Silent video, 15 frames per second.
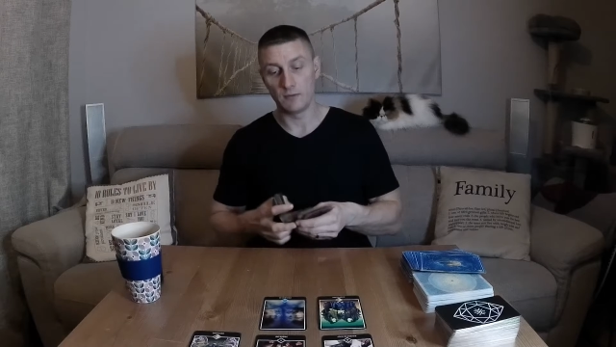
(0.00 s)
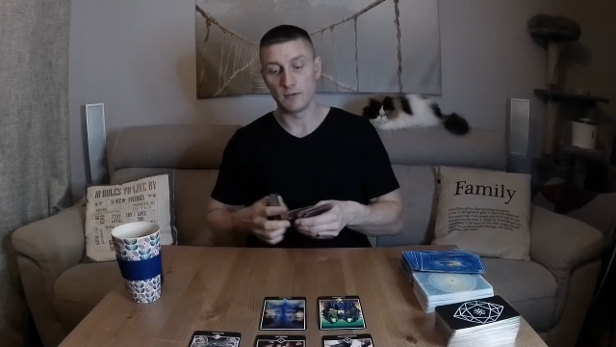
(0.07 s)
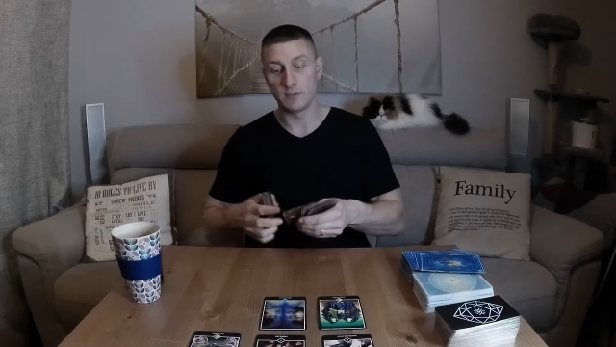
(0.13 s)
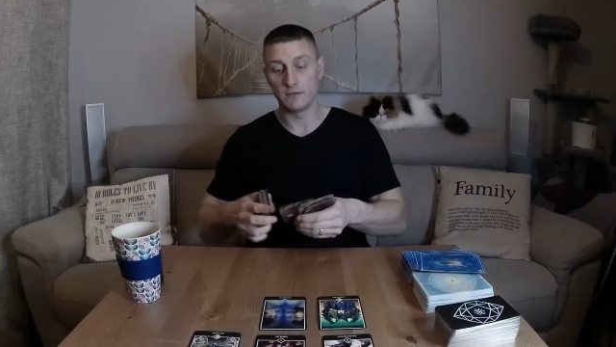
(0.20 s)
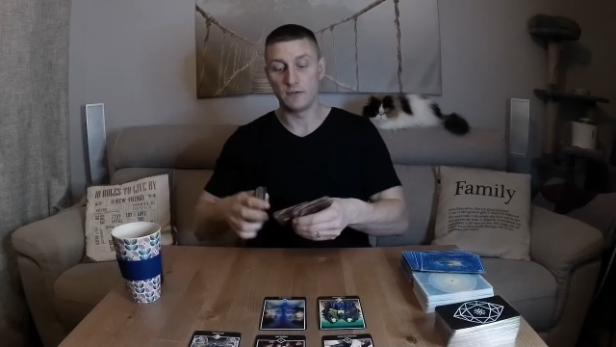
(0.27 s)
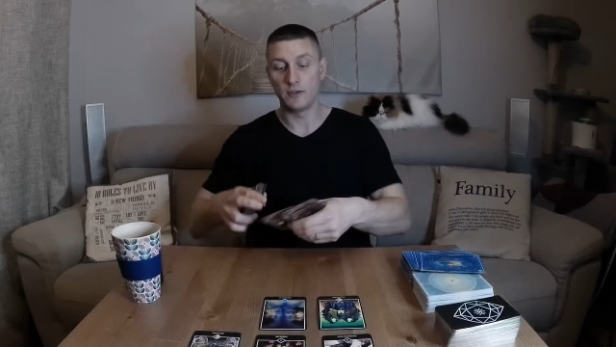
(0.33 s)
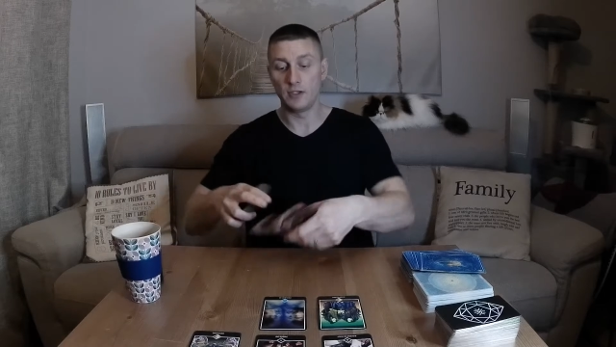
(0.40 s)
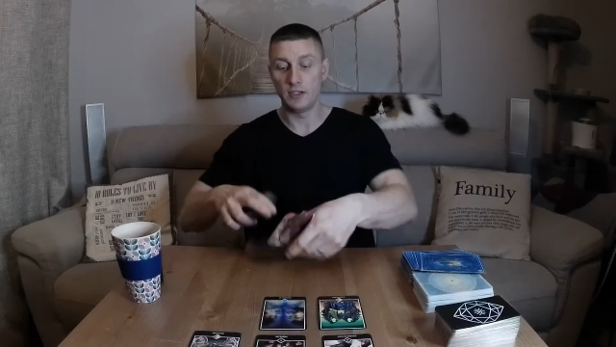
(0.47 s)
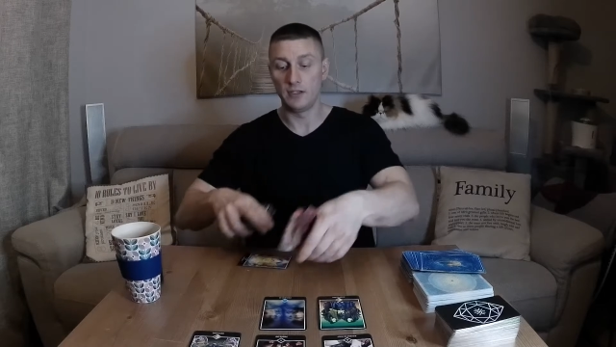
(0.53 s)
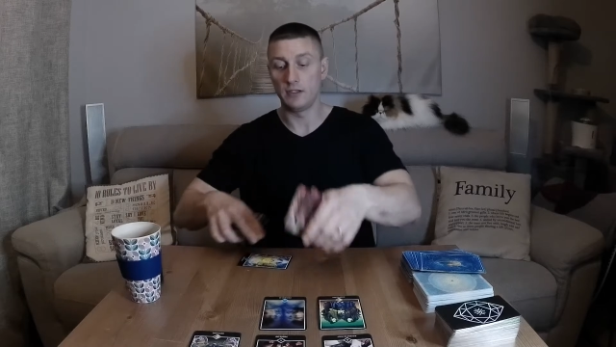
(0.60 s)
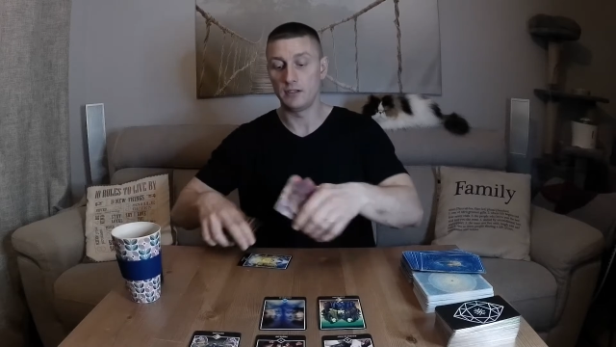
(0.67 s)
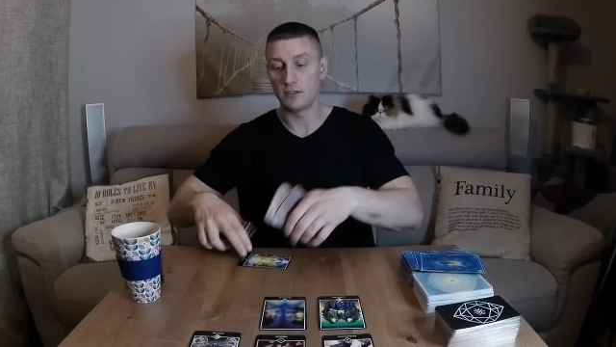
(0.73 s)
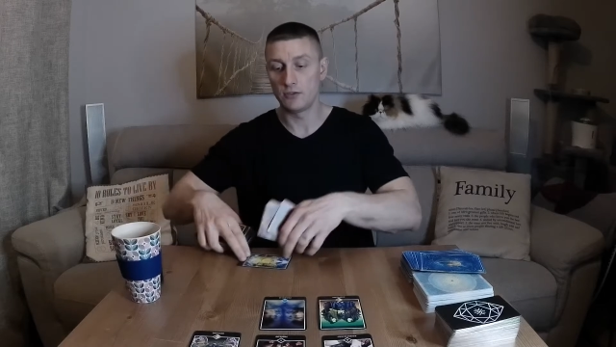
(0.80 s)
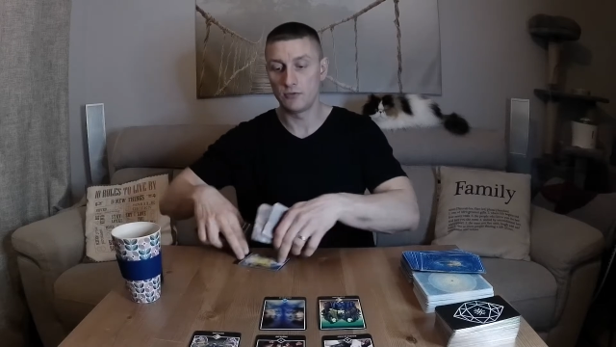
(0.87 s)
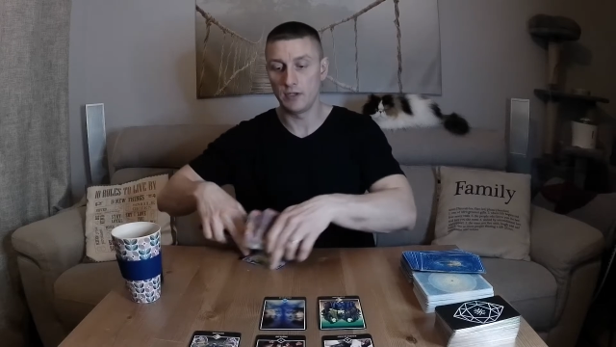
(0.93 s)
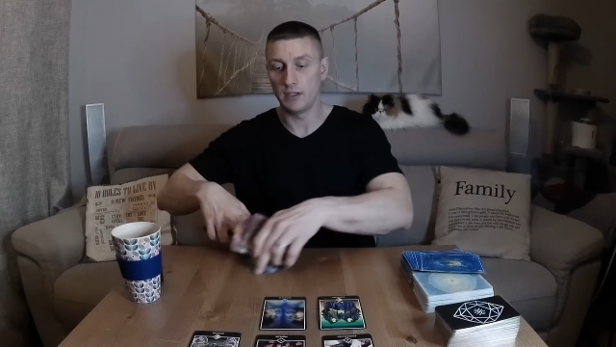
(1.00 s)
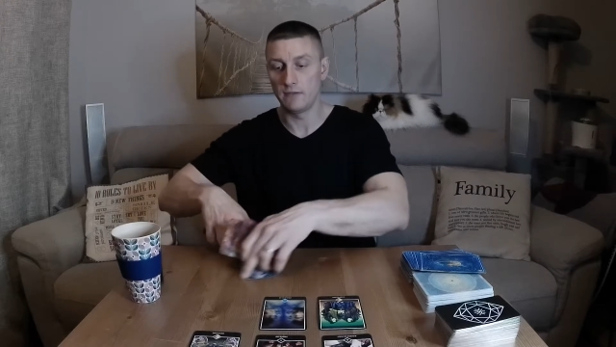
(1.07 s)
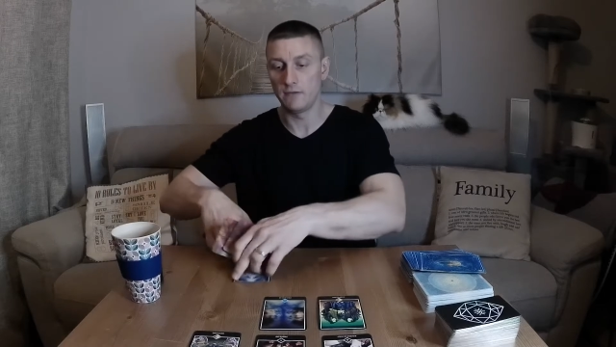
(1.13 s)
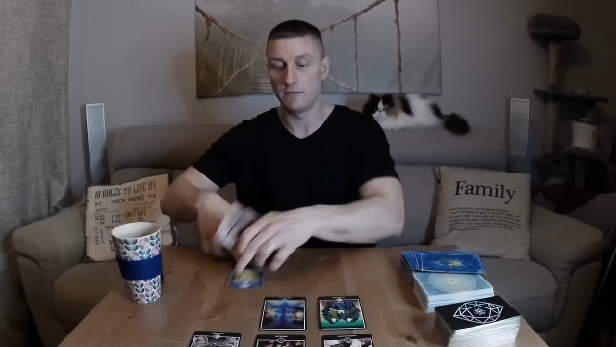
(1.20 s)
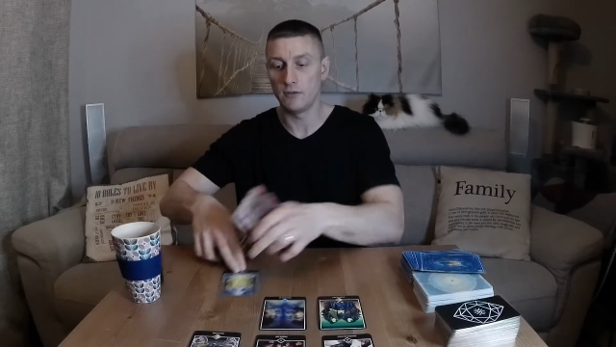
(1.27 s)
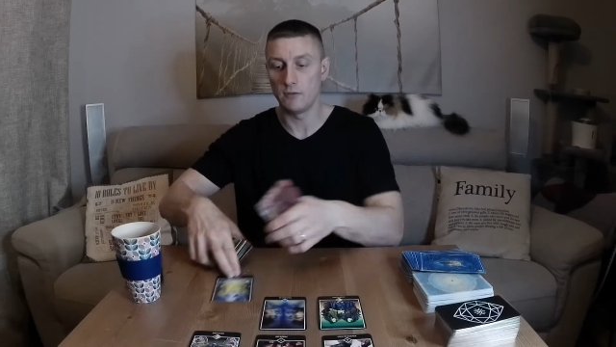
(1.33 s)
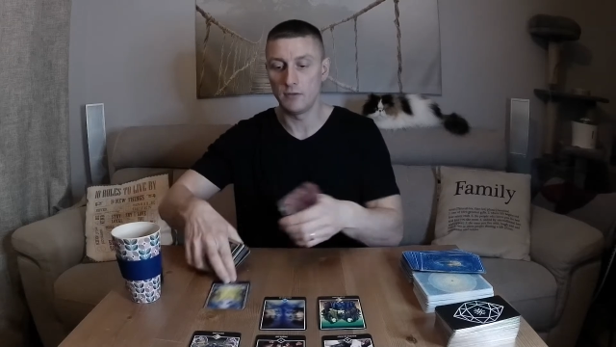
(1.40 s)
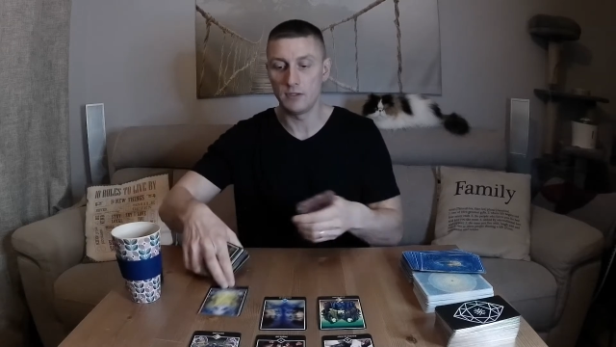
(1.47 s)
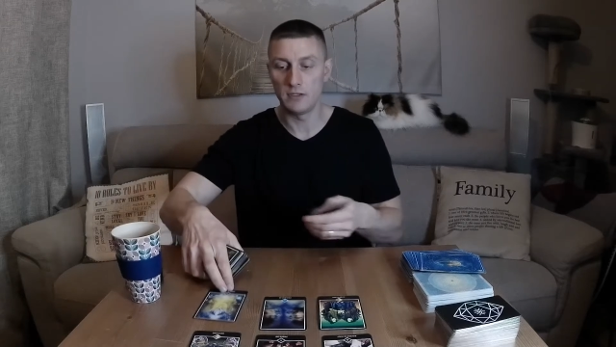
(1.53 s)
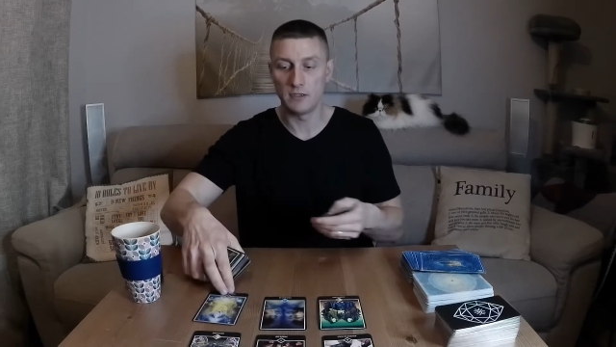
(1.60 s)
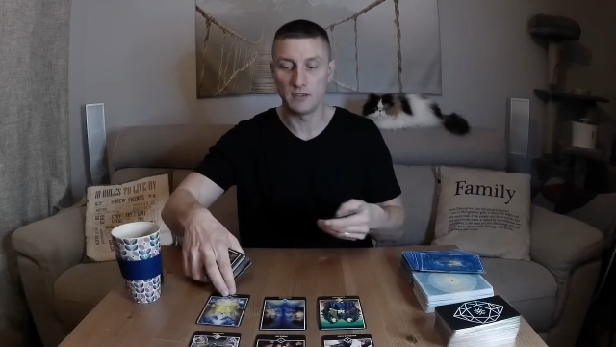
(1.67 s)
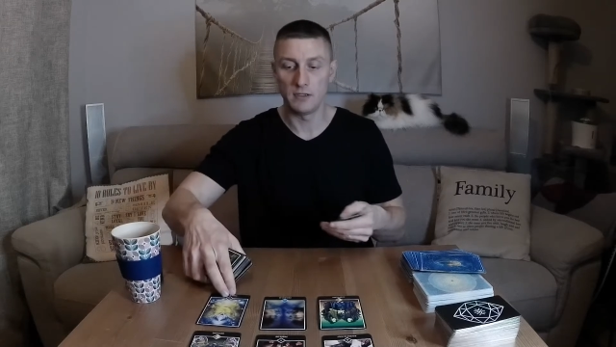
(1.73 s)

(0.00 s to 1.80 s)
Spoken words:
was very straightforward.